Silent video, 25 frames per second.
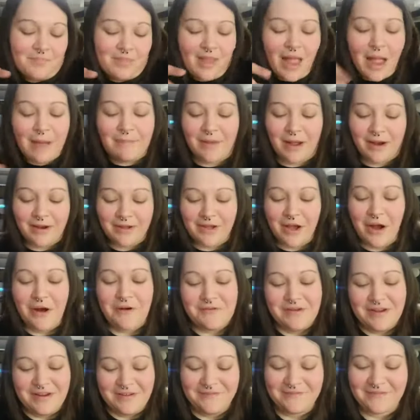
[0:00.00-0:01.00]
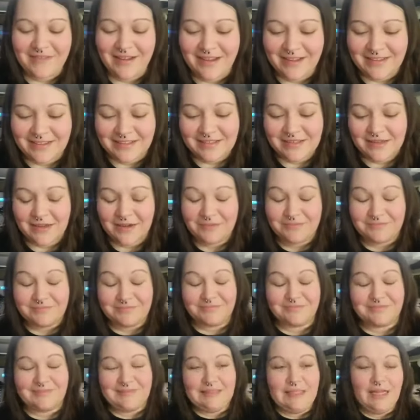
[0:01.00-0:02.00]
I'm not a Conan fan. So,
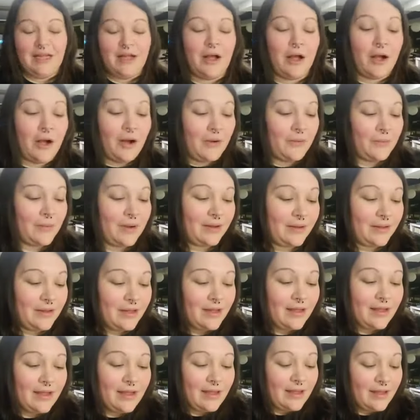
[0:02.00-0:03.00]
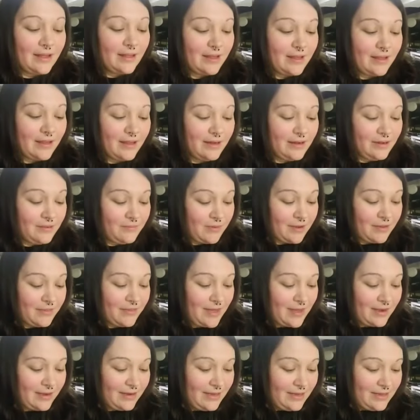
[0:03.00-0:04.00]
oh well. Anyway,
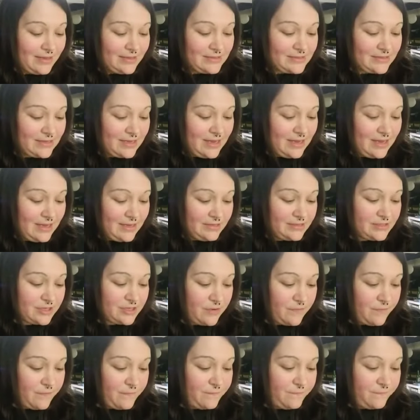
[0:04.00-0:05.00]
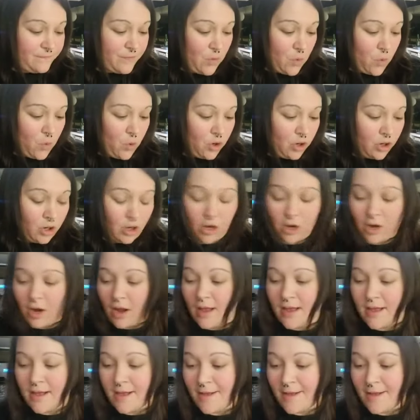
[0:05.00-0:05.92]
that is it for